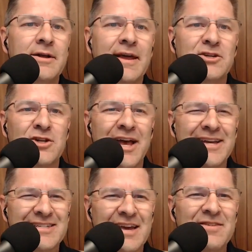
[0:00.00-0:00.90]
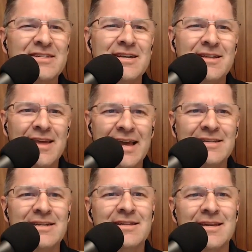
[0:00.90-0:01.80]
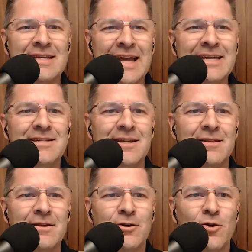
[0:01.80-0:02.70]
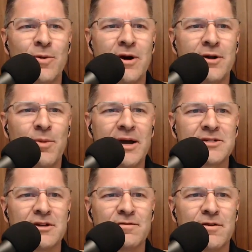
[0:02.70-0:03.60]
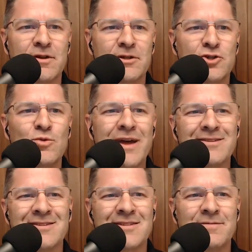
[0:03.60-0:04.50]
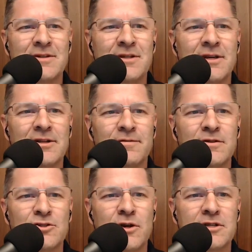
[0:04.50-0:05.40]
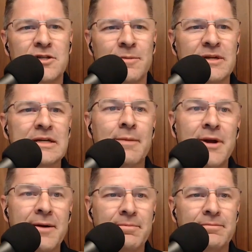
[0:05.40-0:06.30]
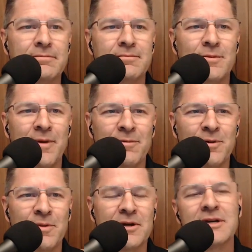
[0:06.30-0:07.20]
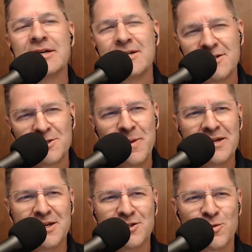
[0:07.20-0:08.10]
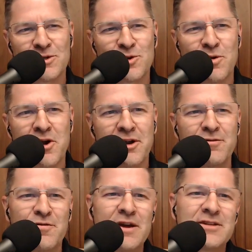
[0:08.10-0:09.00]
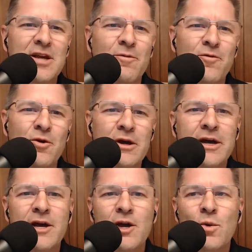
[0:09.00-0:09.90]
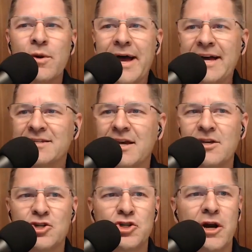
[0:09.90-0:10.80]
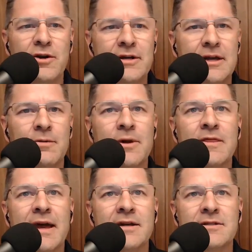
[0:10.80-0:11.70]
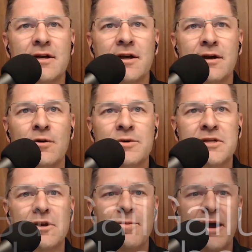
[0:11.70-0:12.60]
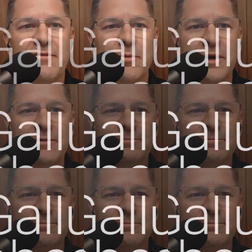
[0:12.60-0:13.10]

that July 17th, 18th, and 19th here in Omaha, Nebraska for the 2017 Clifton Strength Summit coming up. You might want to be, just pay attention to what's going on. If you found this helpful, we'll ask that you share it. And with that, uh, we'll say goodbye, everybody.